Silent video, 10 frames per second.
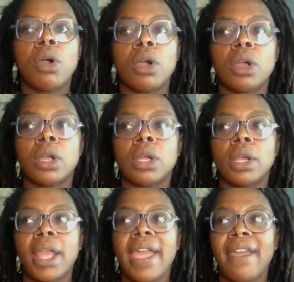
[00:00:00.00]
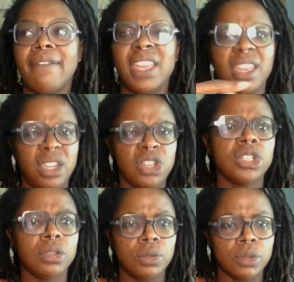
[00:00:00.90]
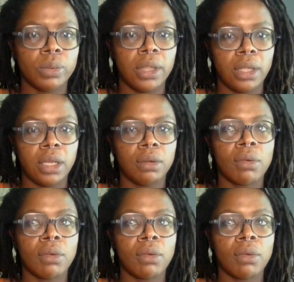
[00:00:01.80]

are having issues with it,